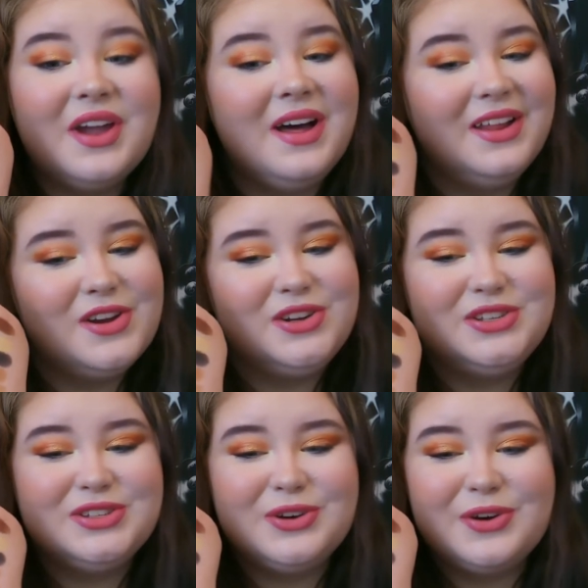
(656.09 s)
color
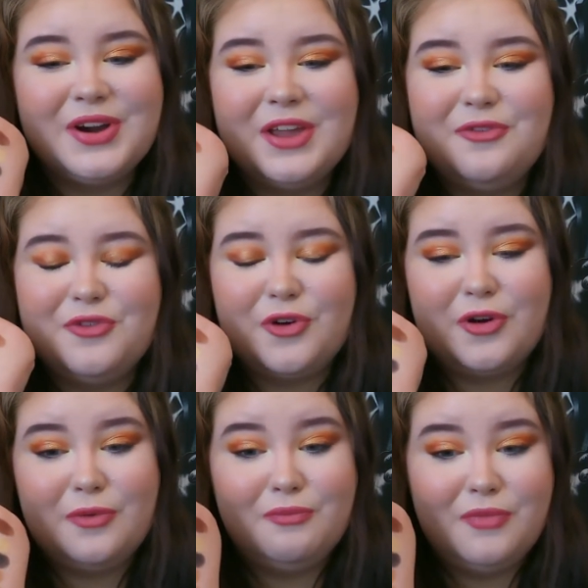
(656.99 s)
story
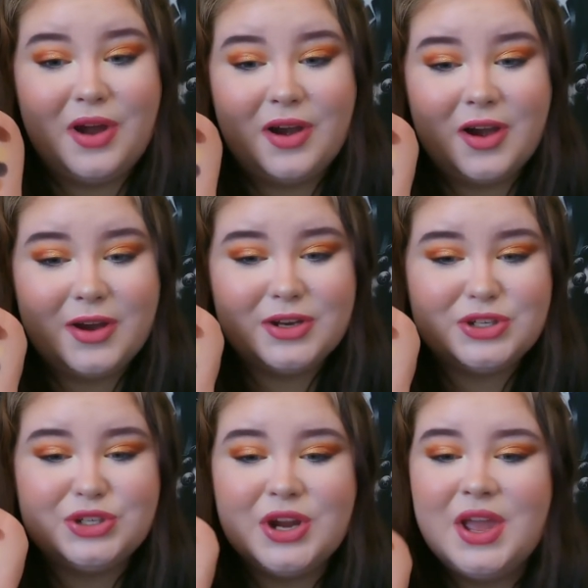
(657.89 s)
for
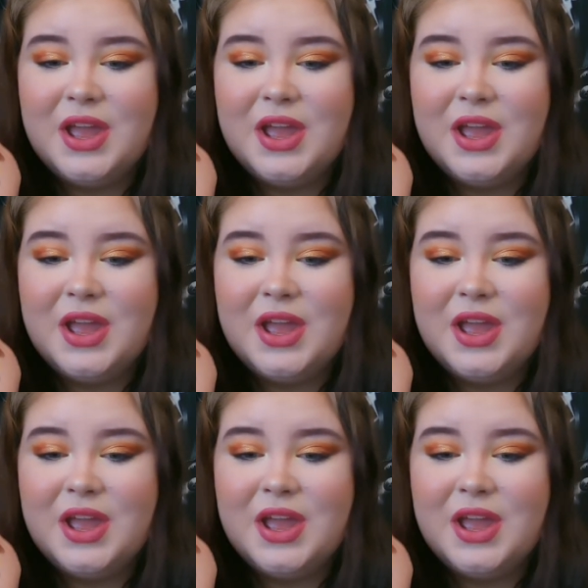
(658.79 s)
March.